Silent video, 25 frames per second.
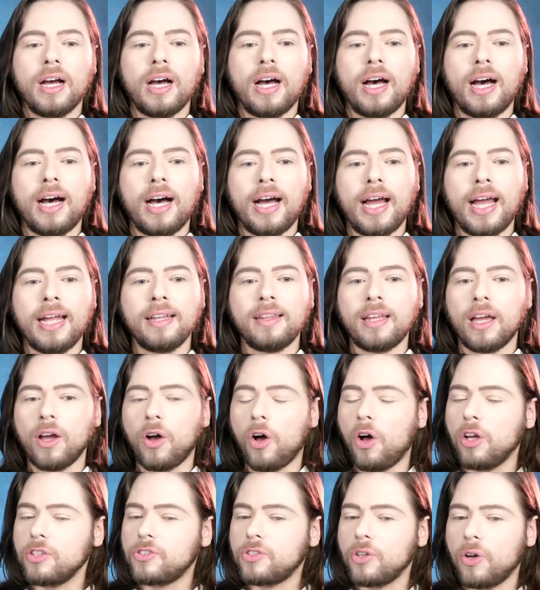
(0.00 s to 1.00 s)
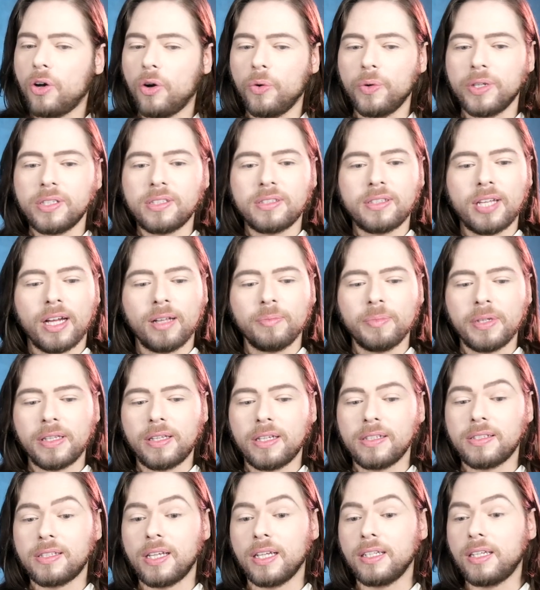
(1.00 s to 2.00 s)
And they also always tell me,
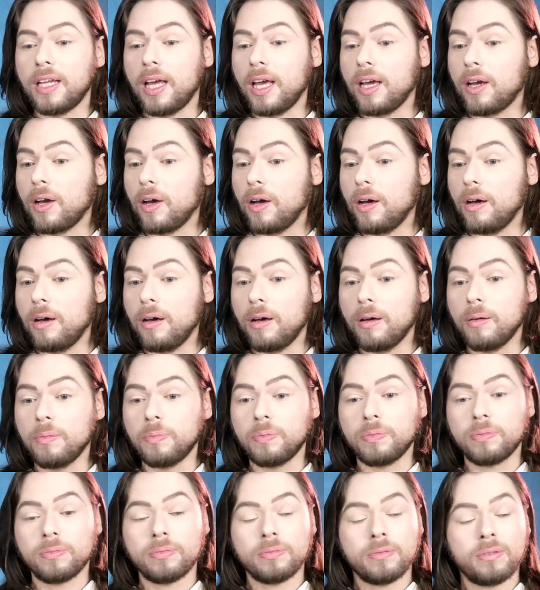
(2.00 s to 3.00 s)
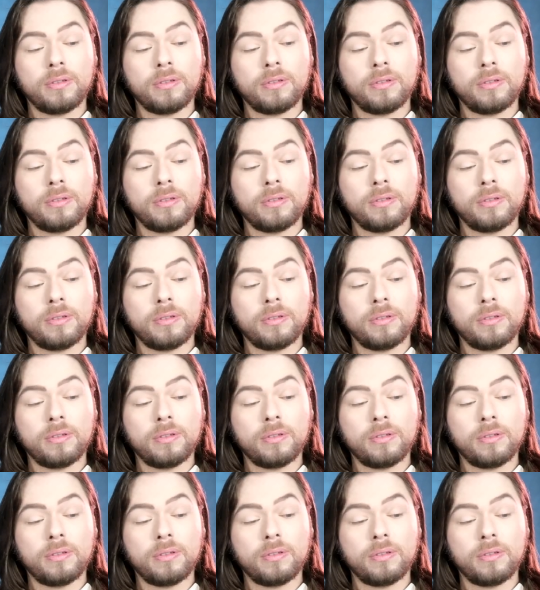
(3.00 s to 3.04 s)
they say, Dacob,